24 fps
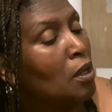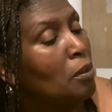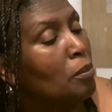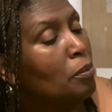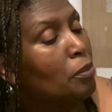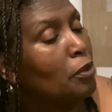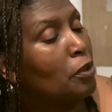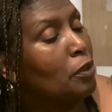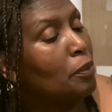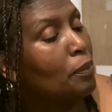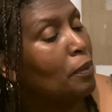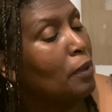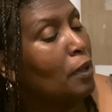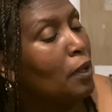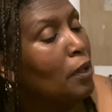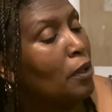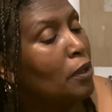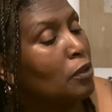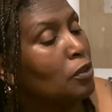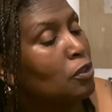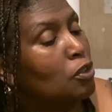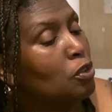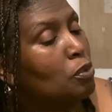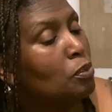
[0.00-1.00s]

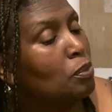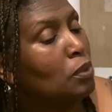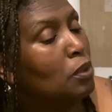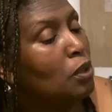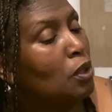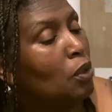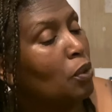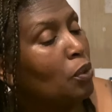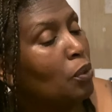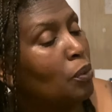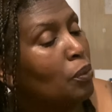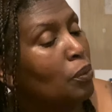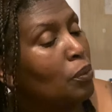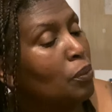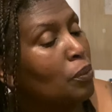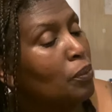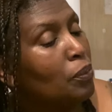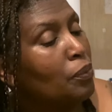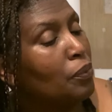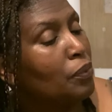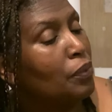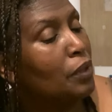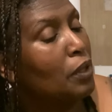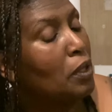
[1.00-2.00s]
prepared to blow
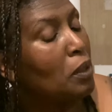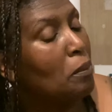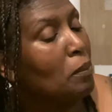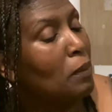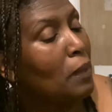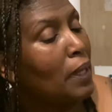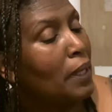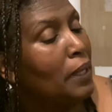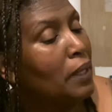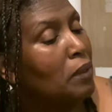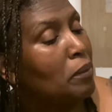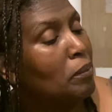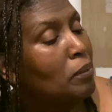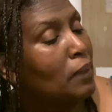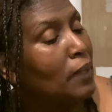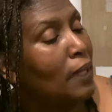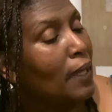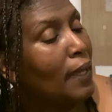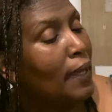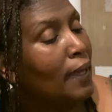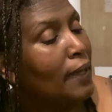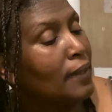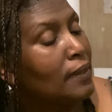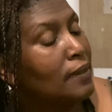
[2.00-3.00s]
their mighty
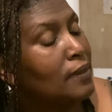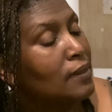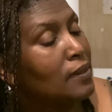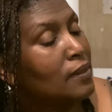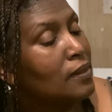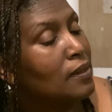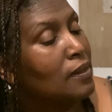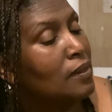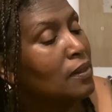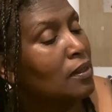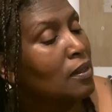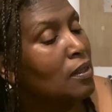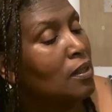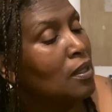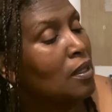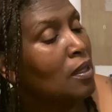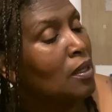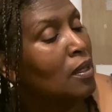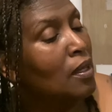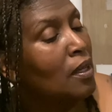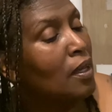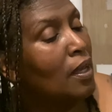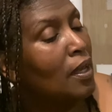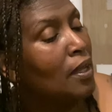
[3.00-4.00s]
blasts.
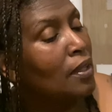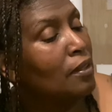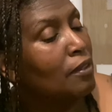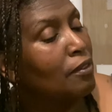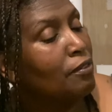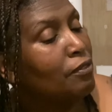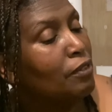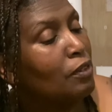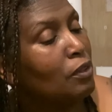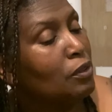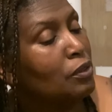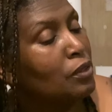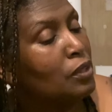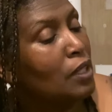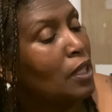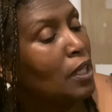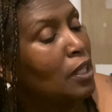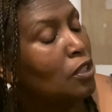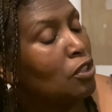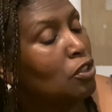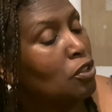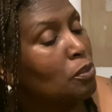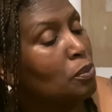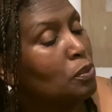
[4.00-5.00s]
And the first
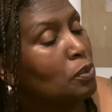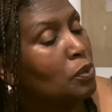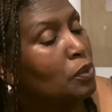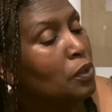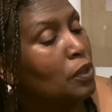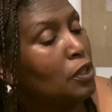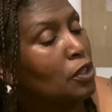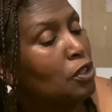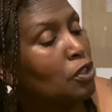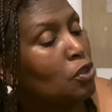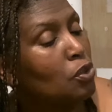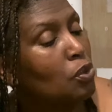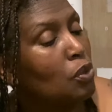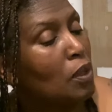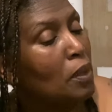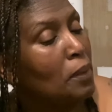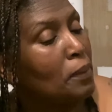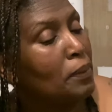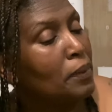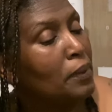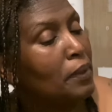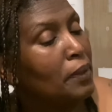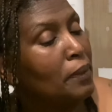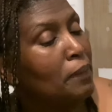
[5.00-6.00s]
angel blew his
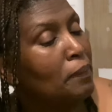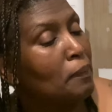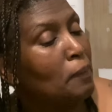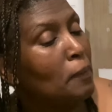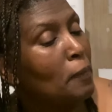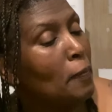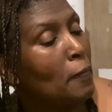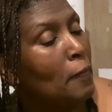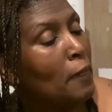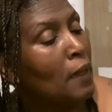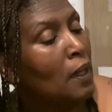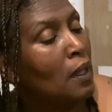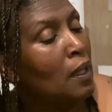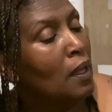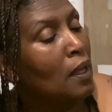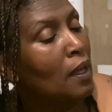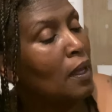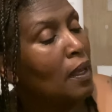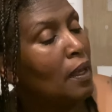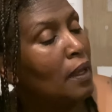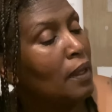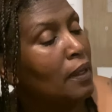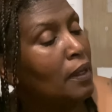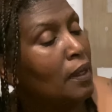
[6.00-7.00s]
trumpet,
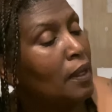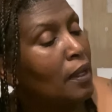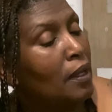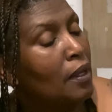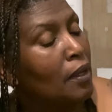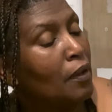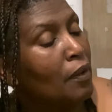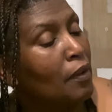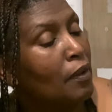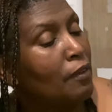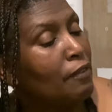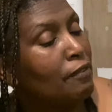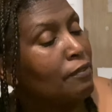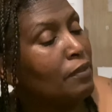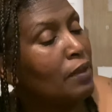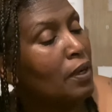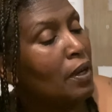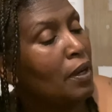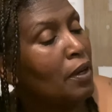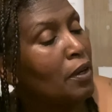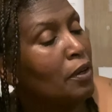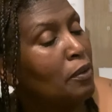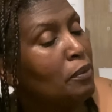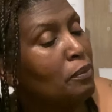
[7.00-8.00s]
and hail and
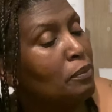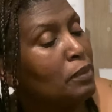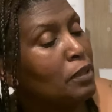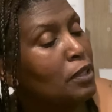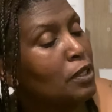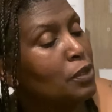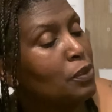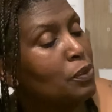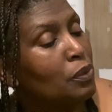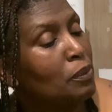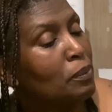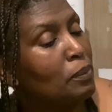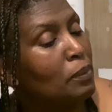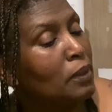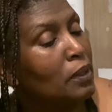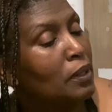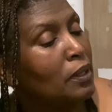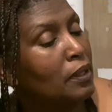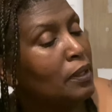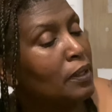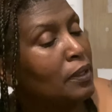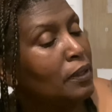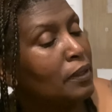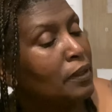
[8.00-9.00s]
fire mixed with
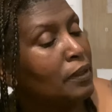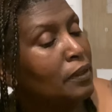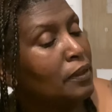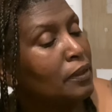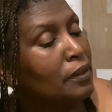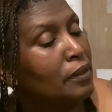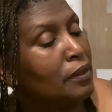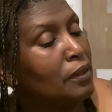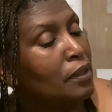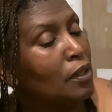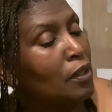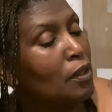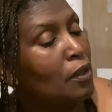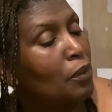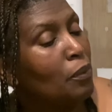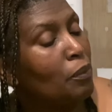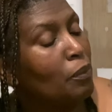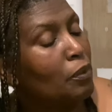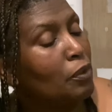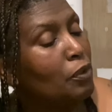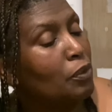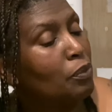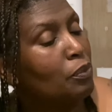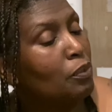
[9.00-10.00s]
blood
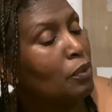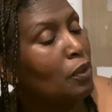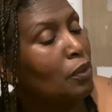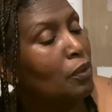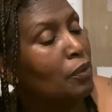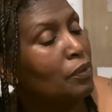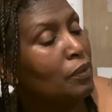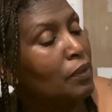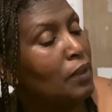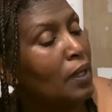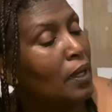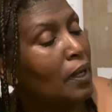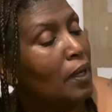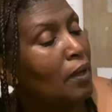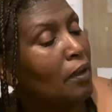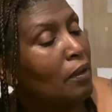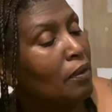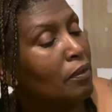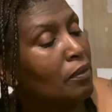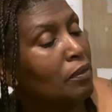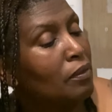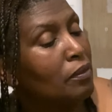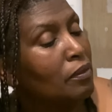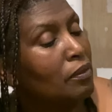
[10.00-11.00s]
were thrown
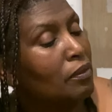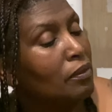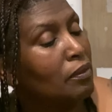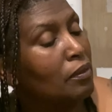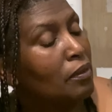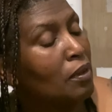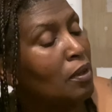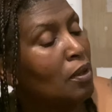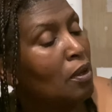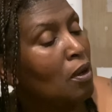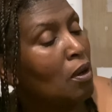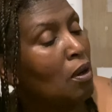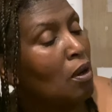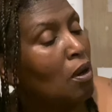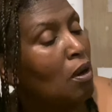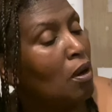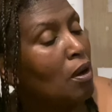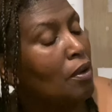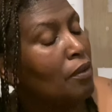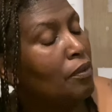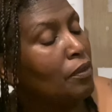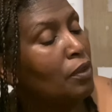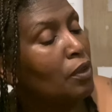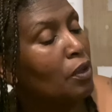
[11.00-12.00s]
down
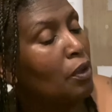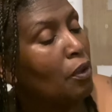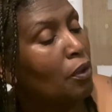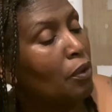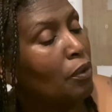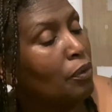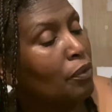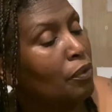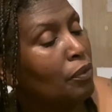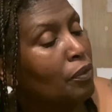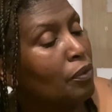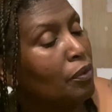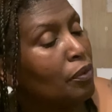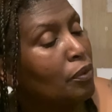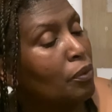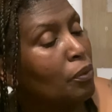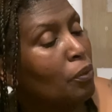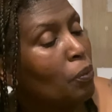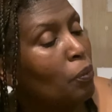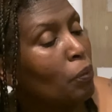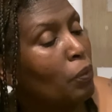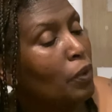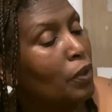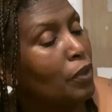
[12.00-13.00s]
on the earth.
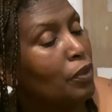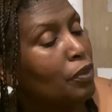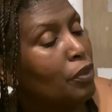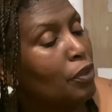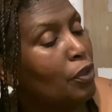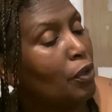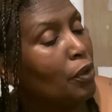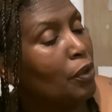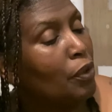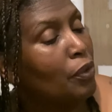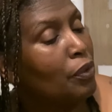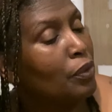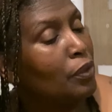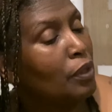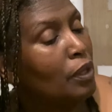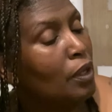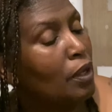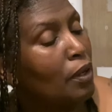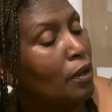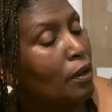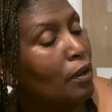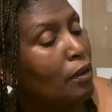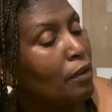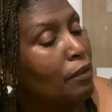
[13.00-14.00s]
One third
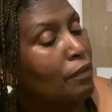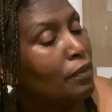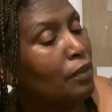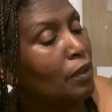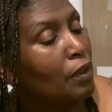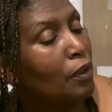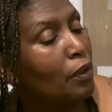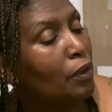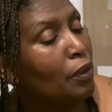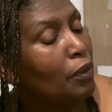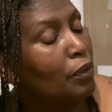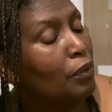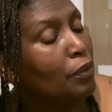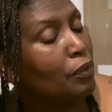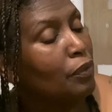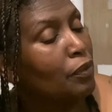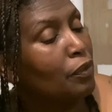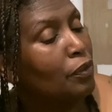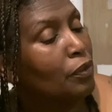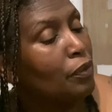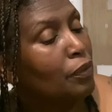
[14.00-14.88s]
of the earth